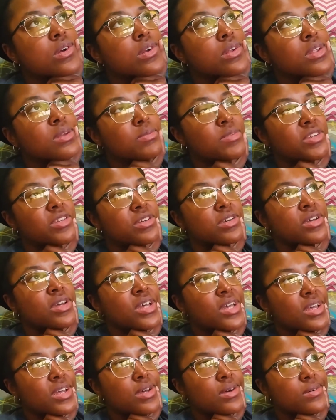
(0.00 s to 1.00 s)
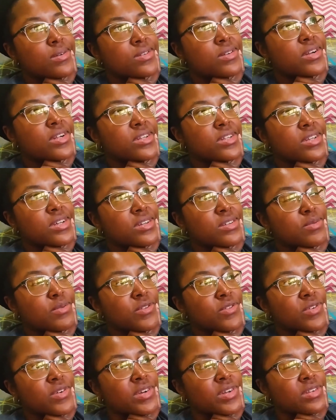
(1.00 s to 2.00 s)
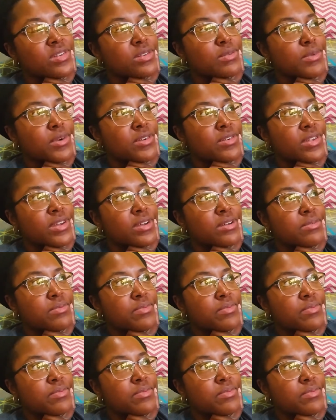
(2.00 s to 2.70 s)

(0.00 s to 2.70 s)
Let me see. Was there anything else before we get to the birthday?